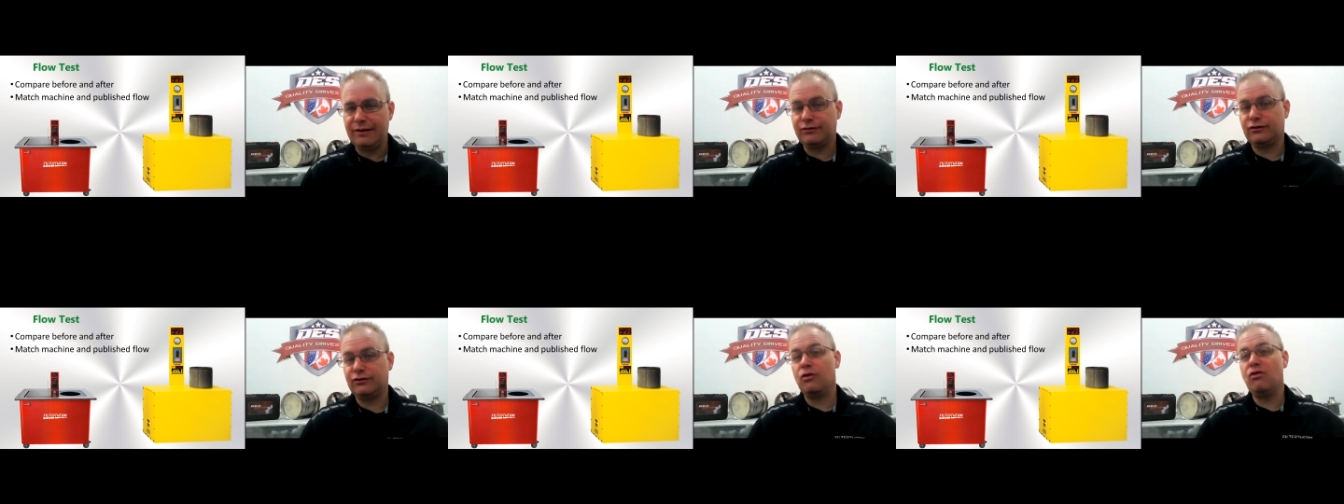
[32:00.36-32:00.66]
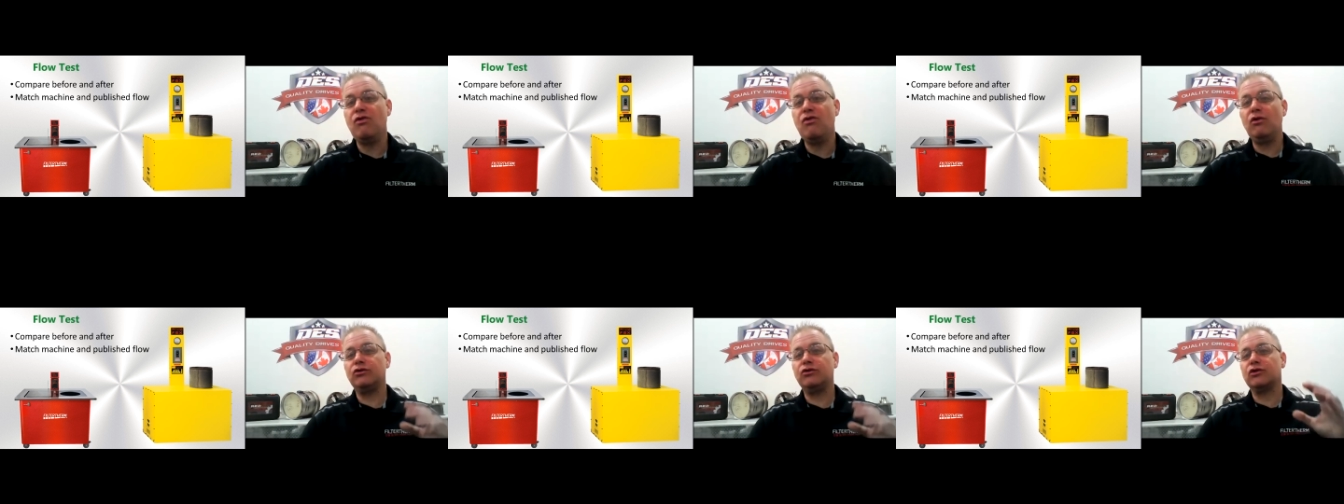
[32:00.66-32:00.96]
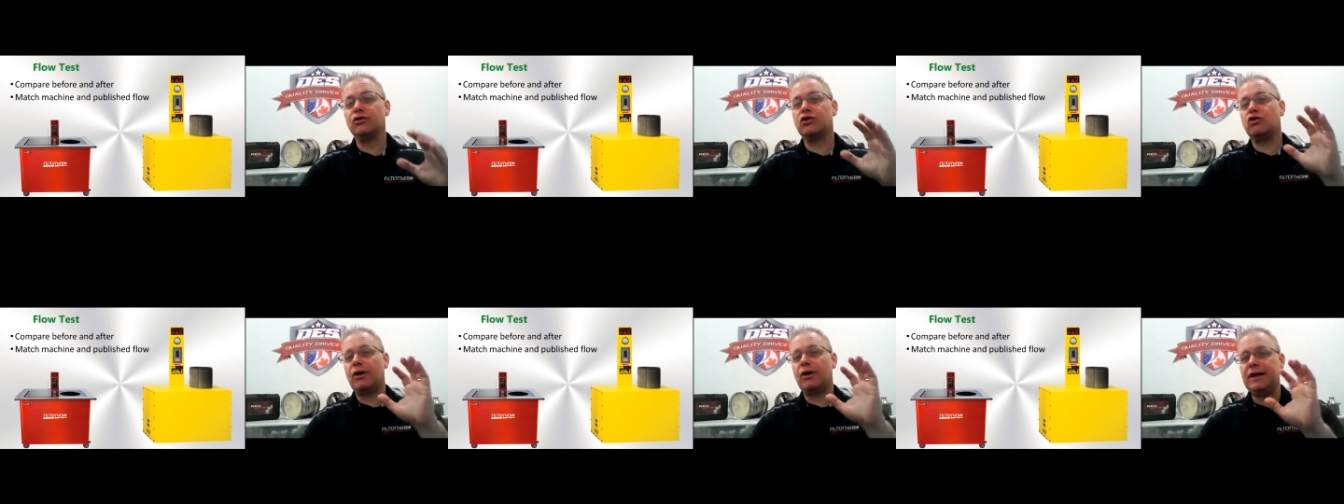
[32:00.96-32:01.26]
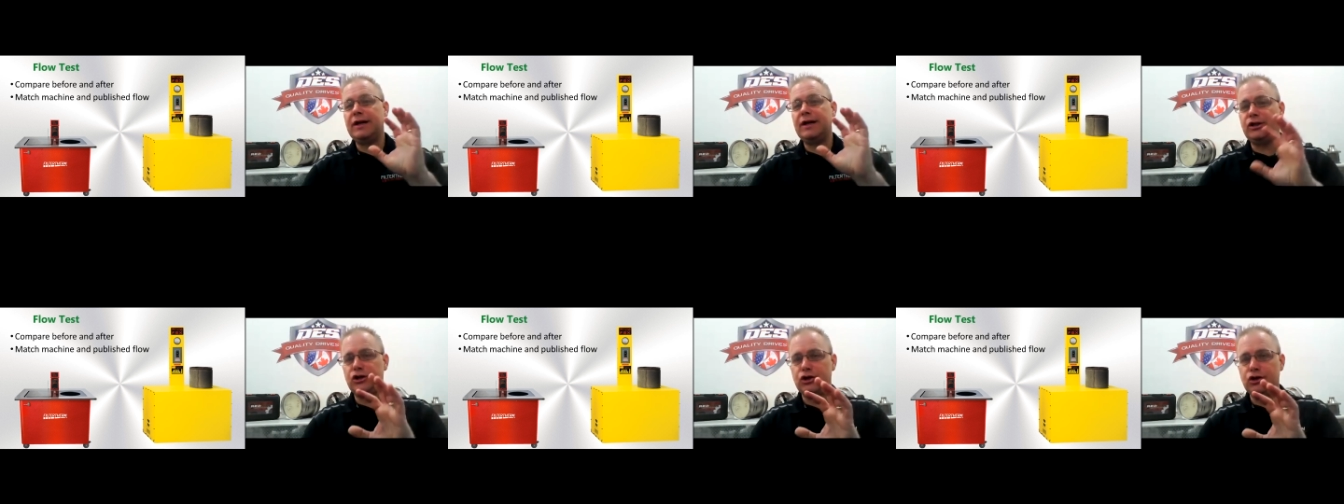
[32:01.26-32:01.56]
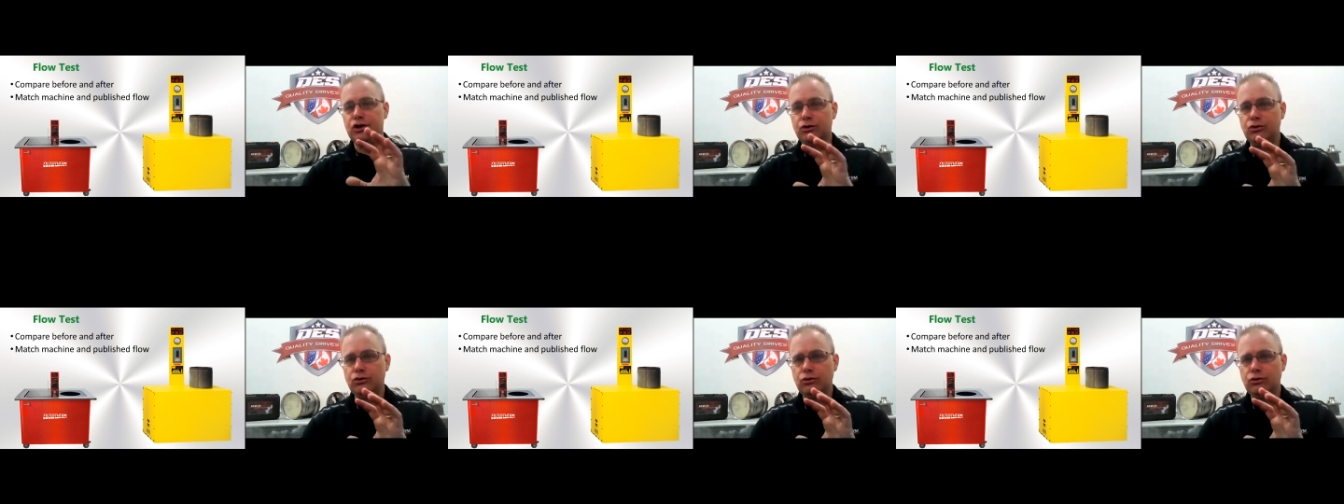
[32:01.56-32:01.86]
So those are great
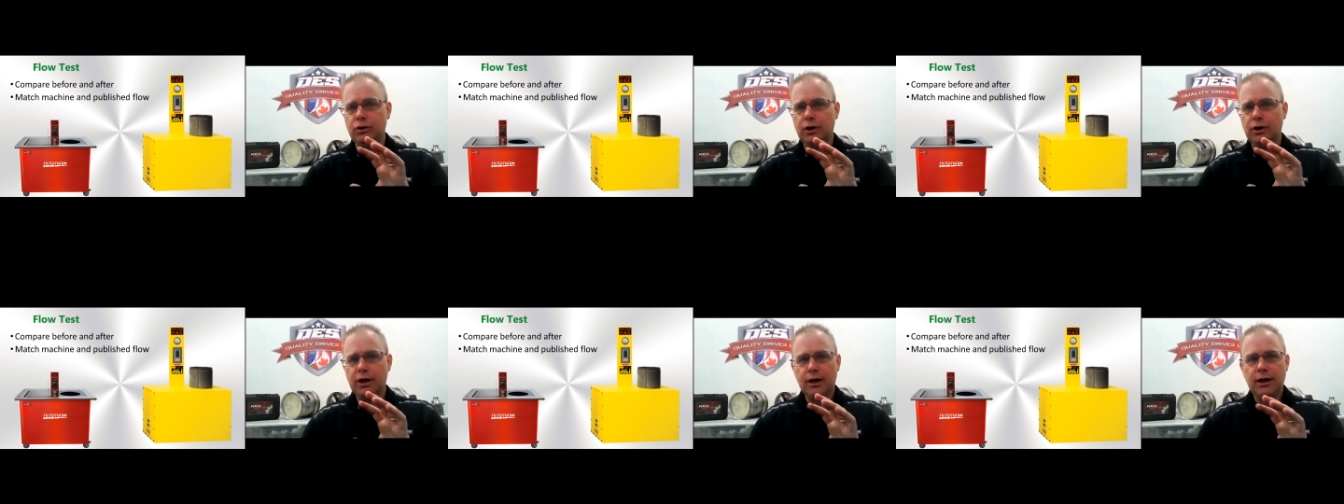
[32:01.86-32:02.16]
too.